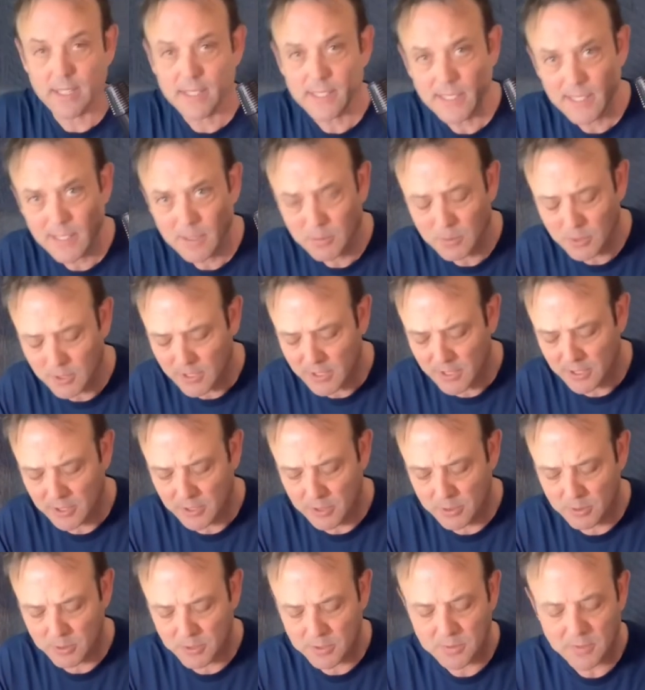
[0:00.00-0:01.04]
thing I'm trying to
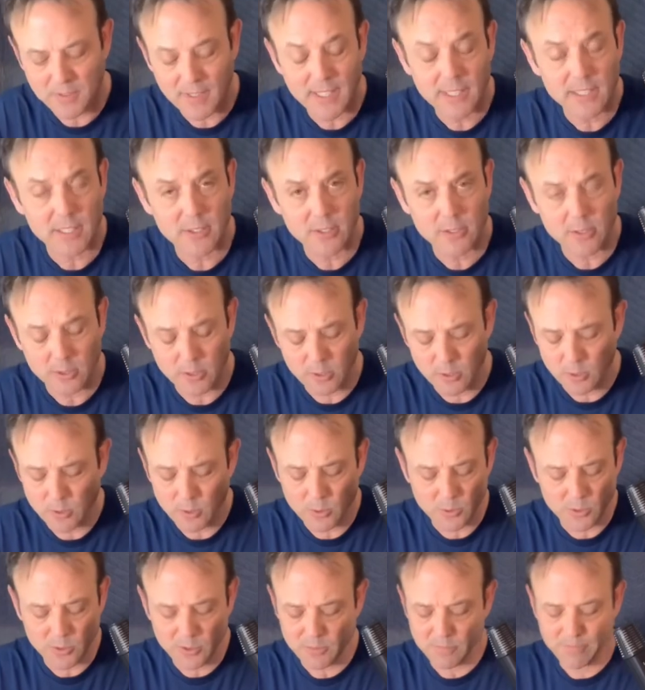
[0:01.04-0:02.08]
do is find all the
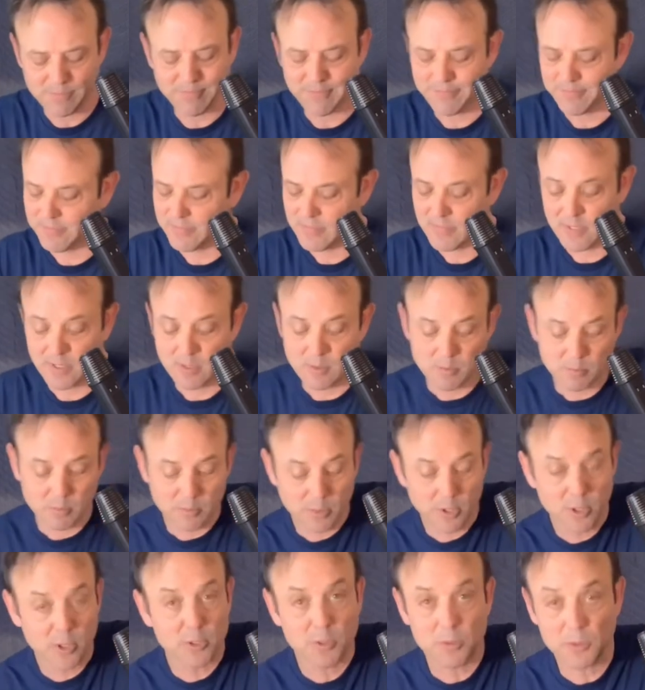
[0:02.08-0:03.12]
holes.
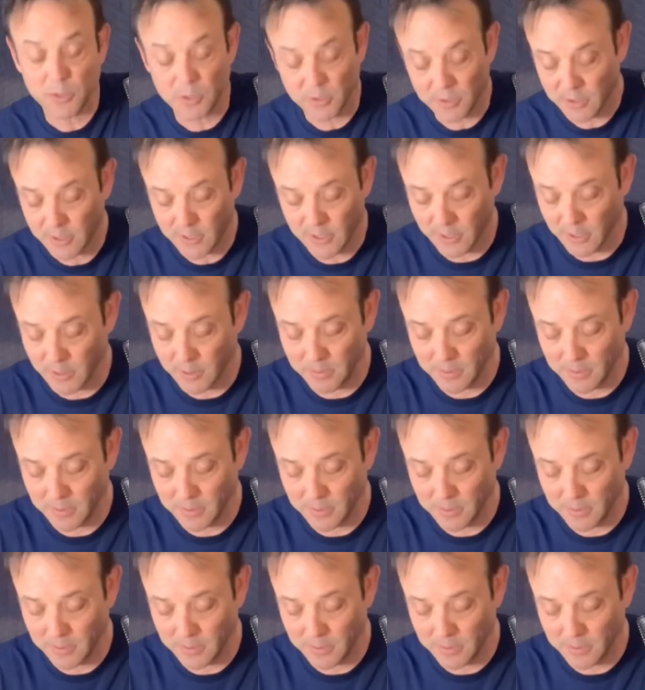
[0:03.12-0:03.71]
Push with your thumb.